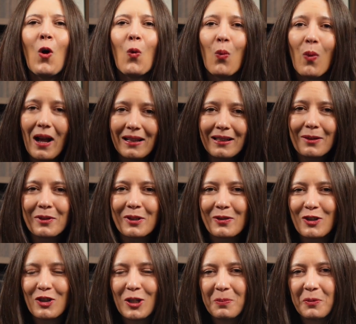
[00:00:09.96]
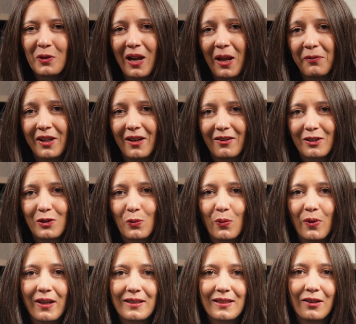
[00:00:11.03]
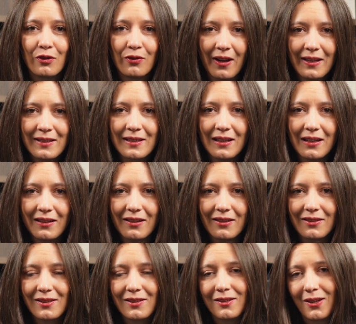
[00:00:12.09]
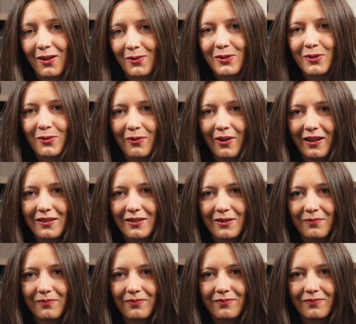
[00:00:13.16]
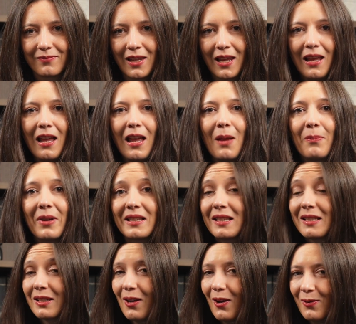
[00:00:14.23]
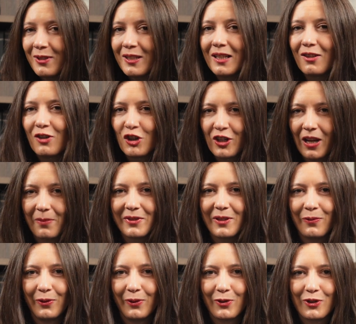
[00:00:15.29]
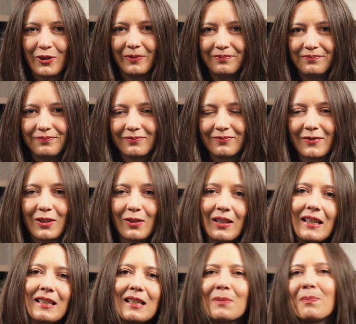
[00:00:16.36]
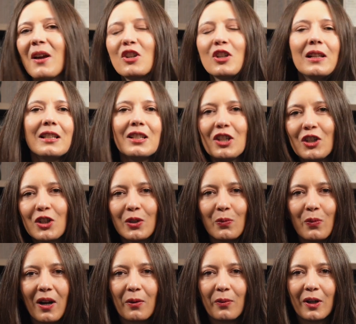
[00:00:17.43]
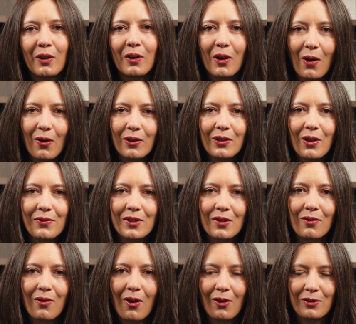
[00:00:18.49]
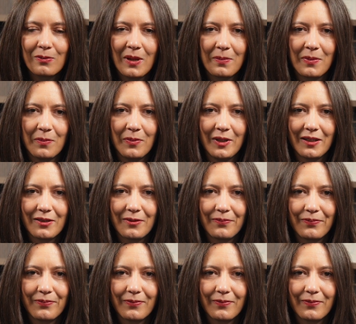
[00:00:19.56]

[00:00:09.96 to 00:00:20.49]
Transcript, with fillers: Welcome to the chip graveyard, where the great silicones goes to rest. But its goals still shape the future. Today is a special edition where we're going off the roadmap a bit.